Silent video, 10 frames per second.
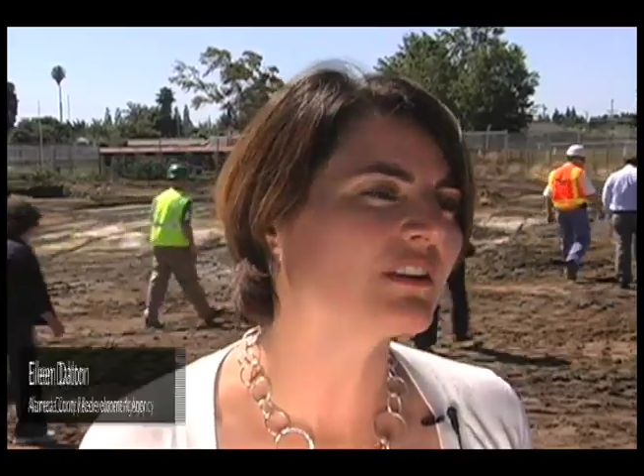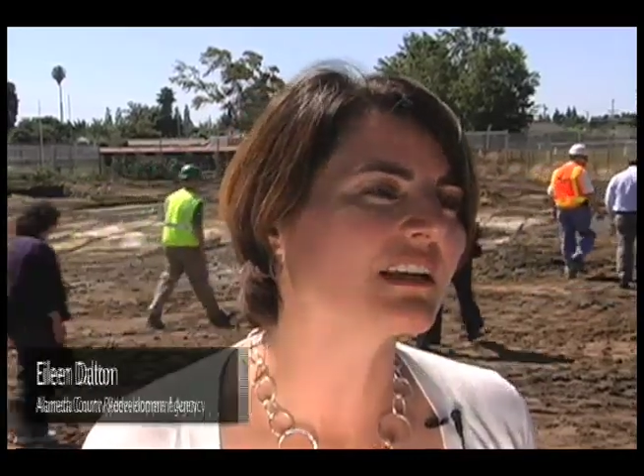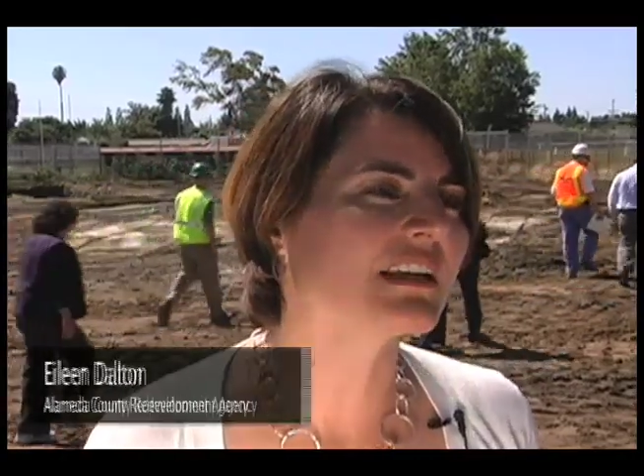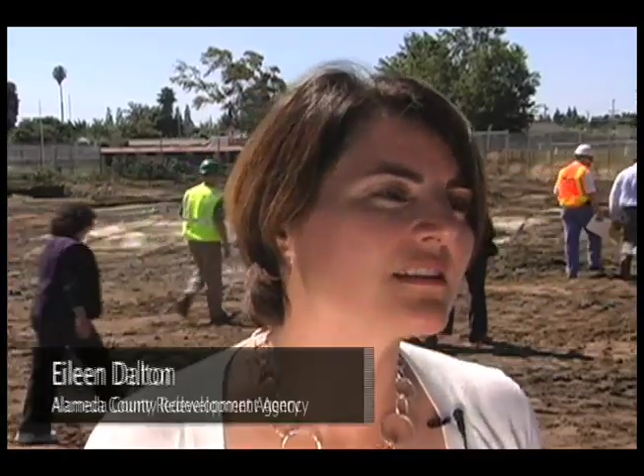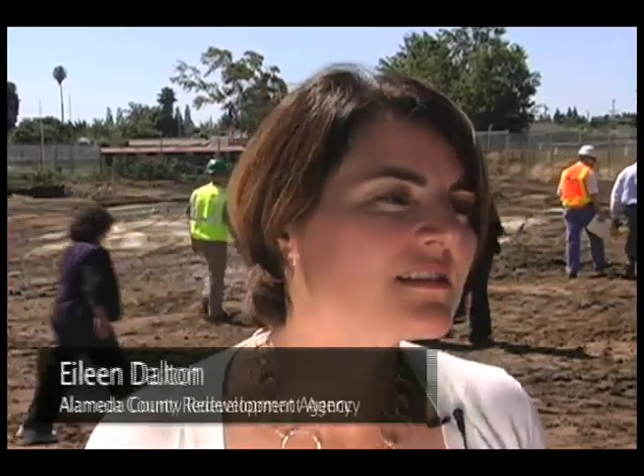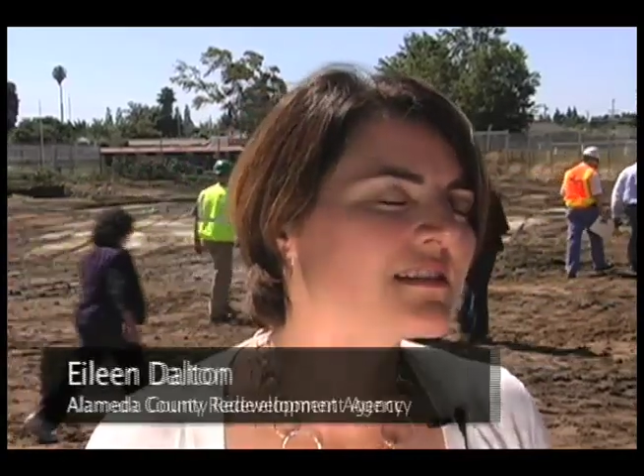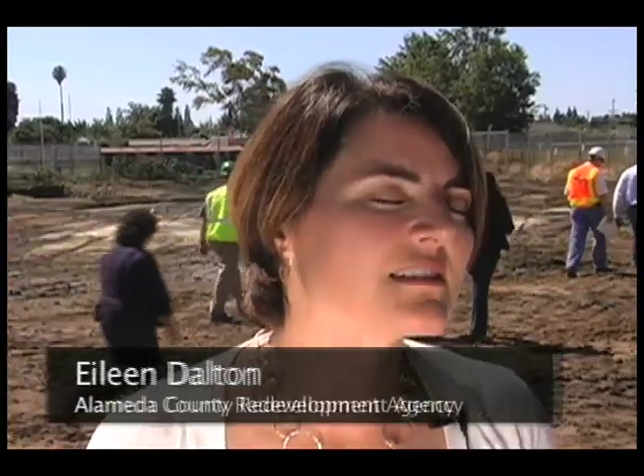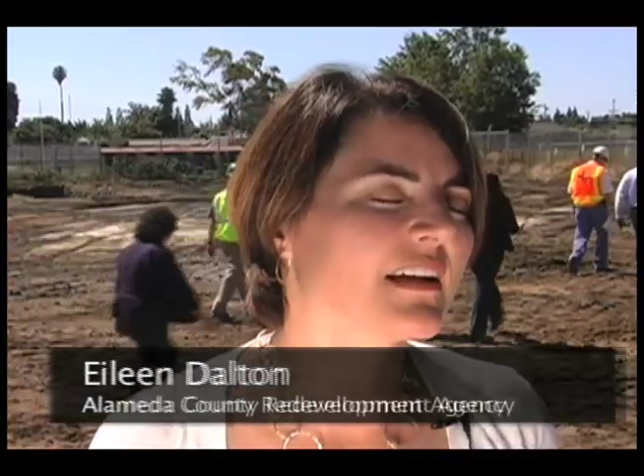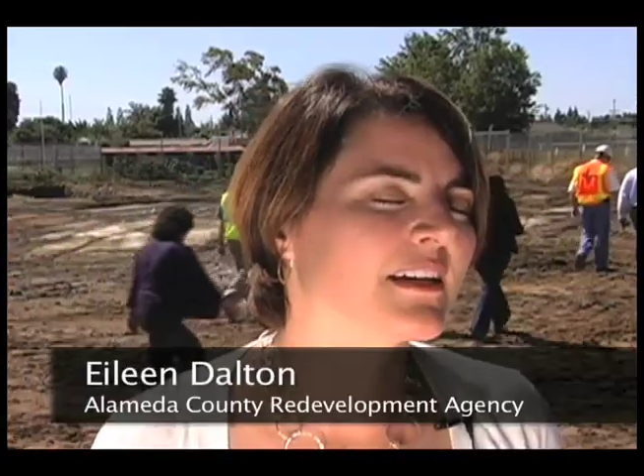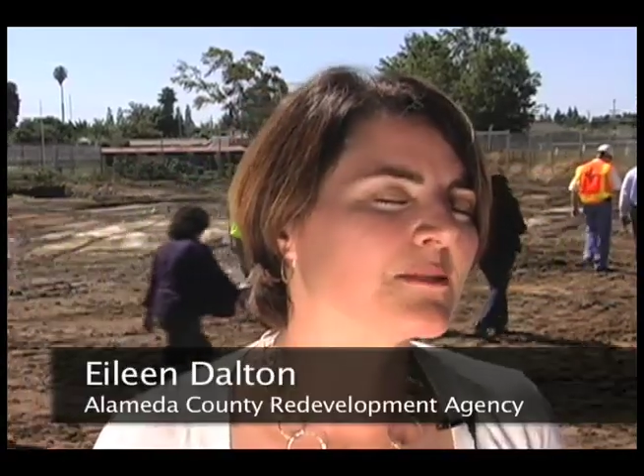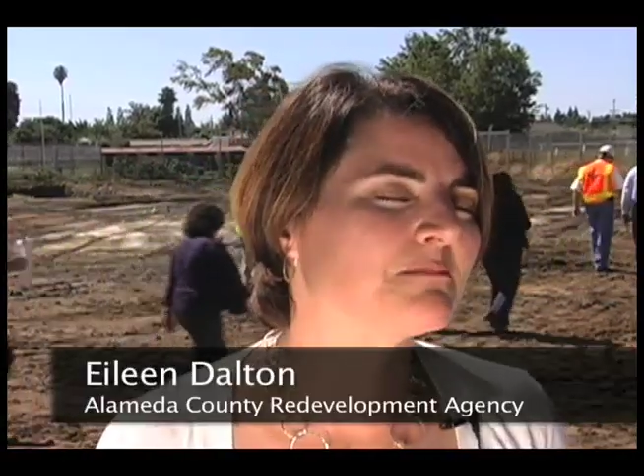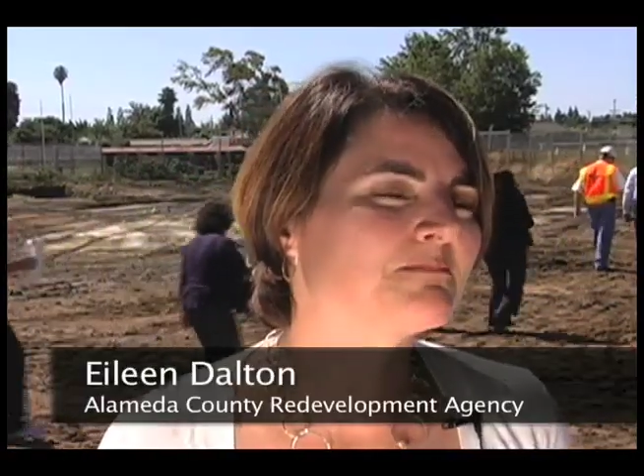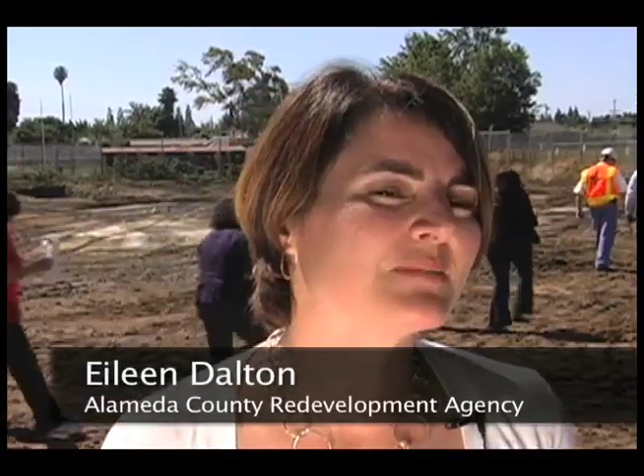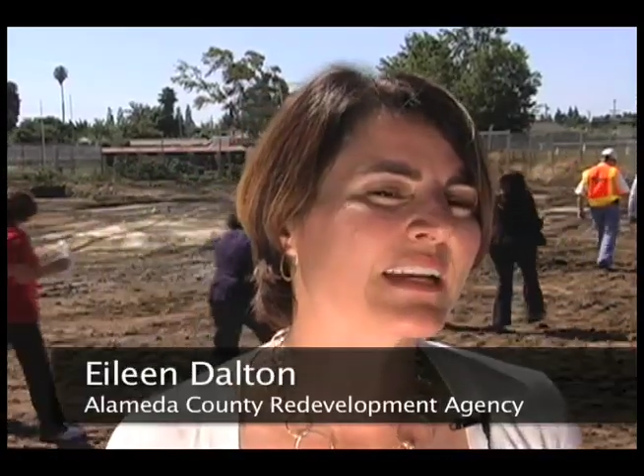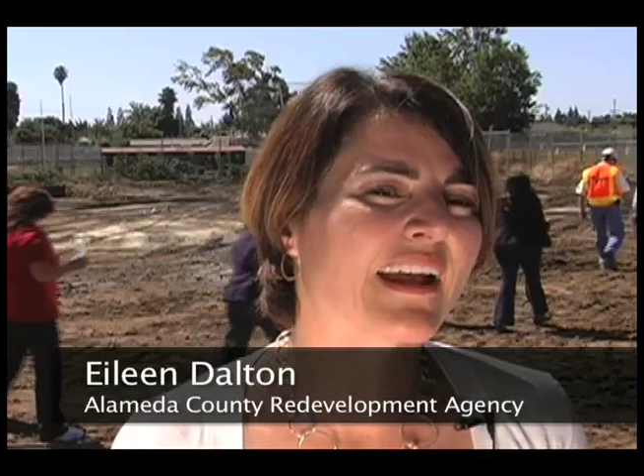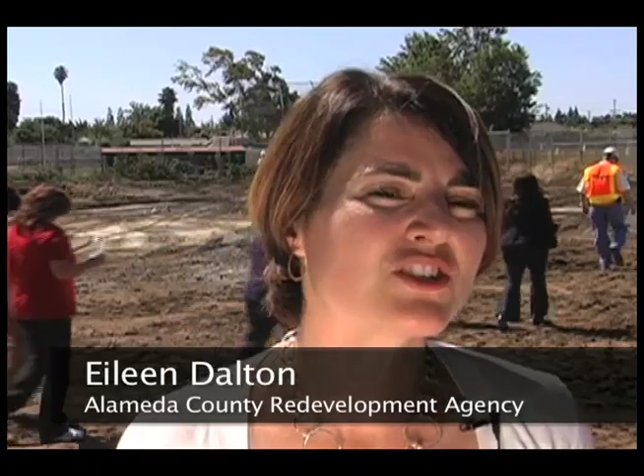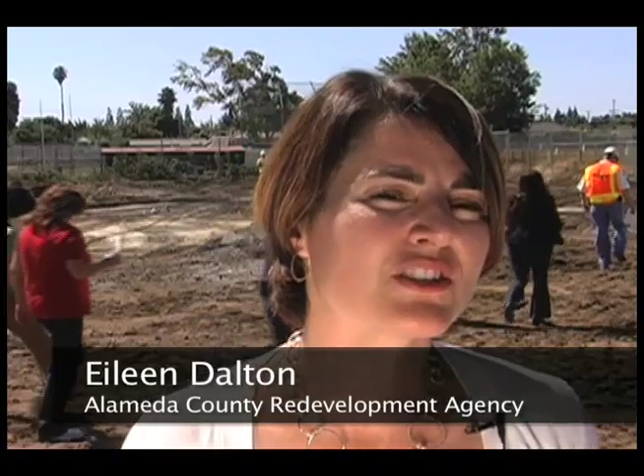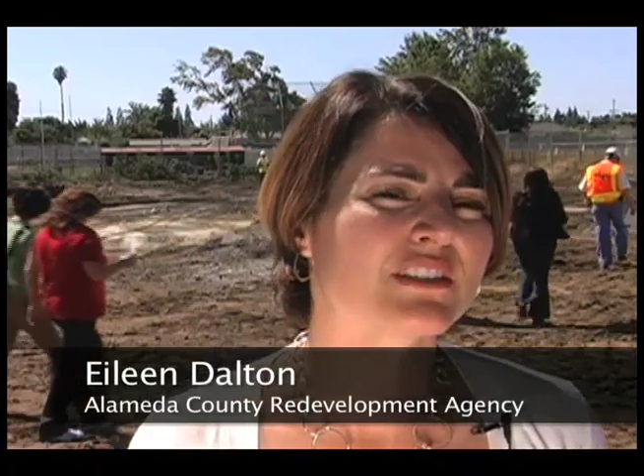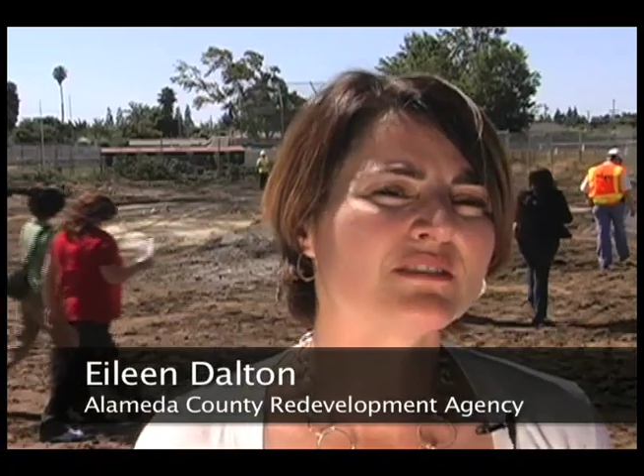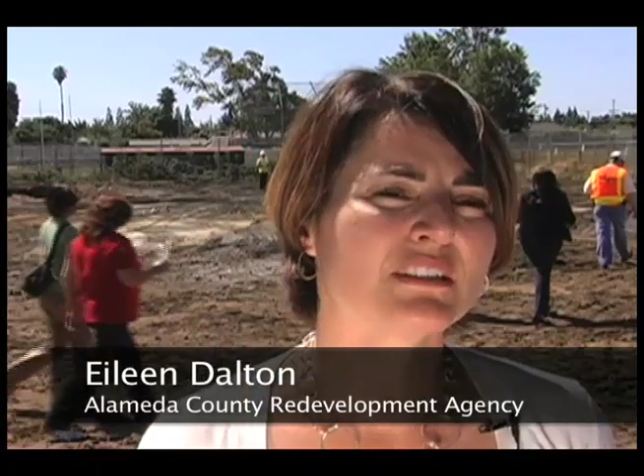The kids um, in
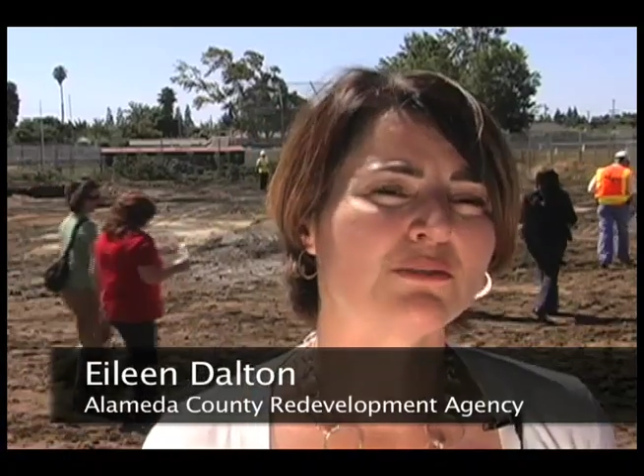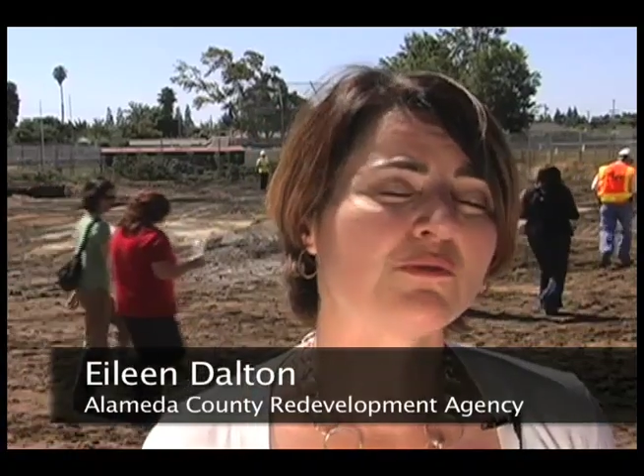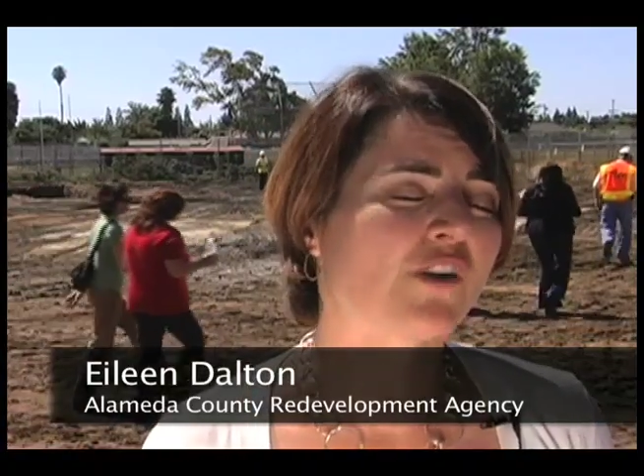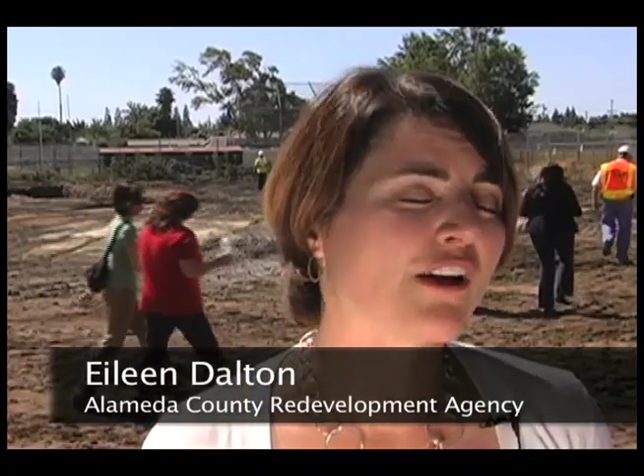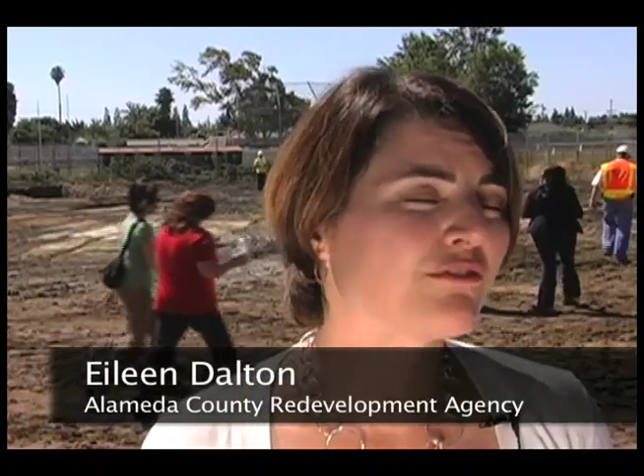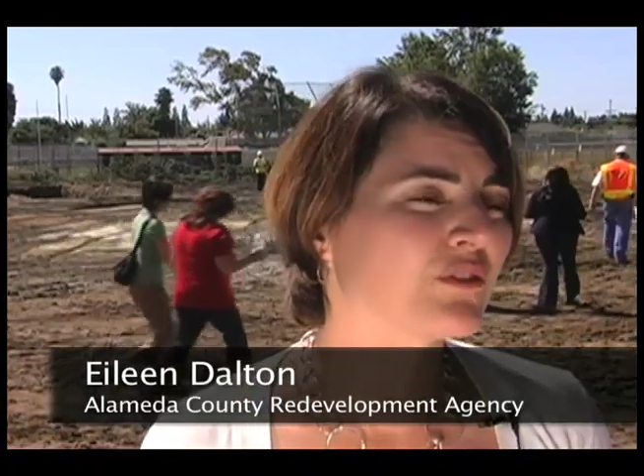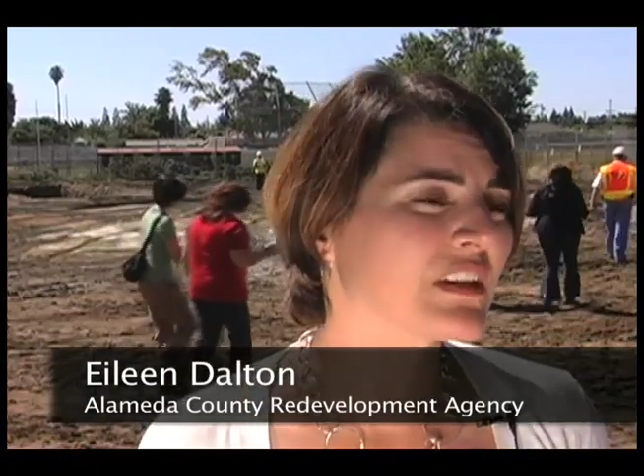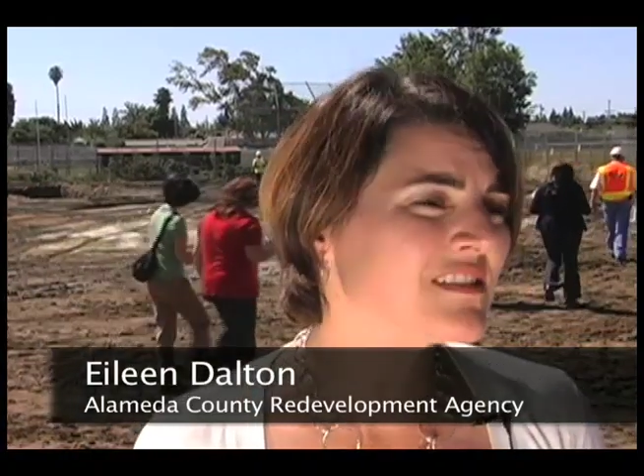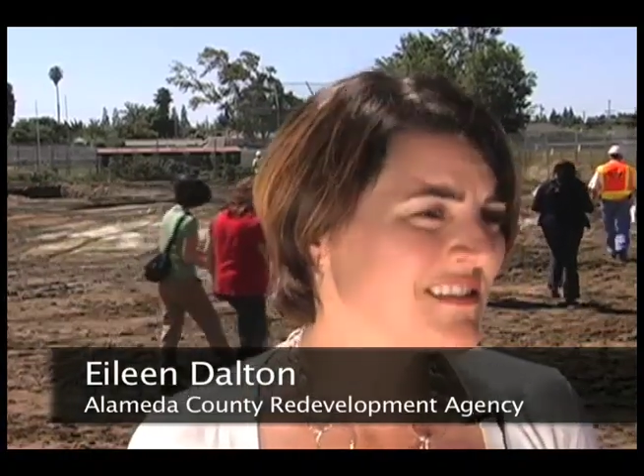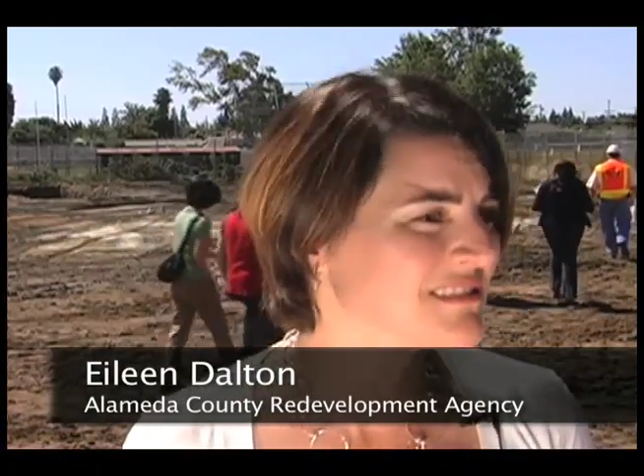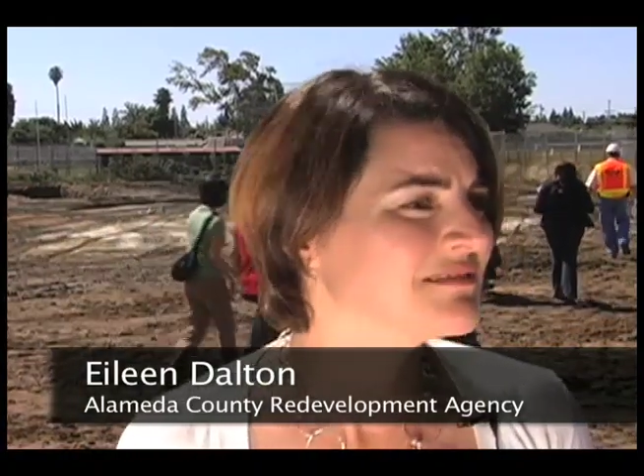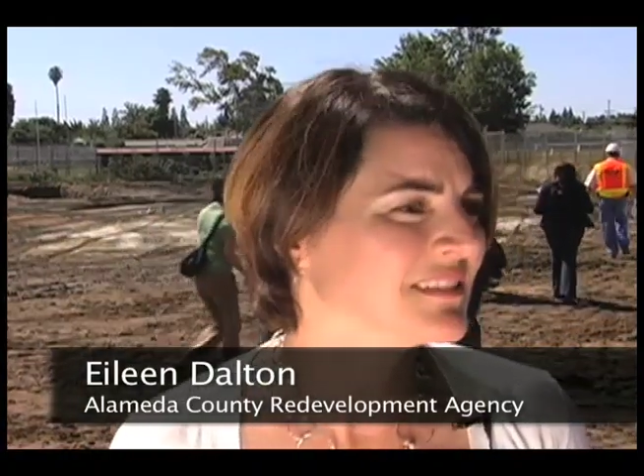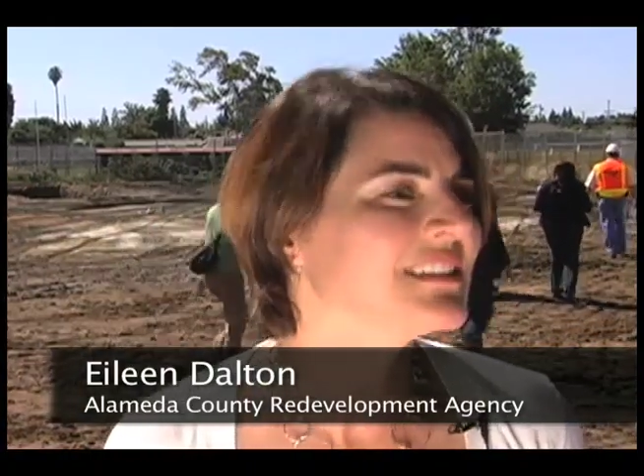Ashland fought for this,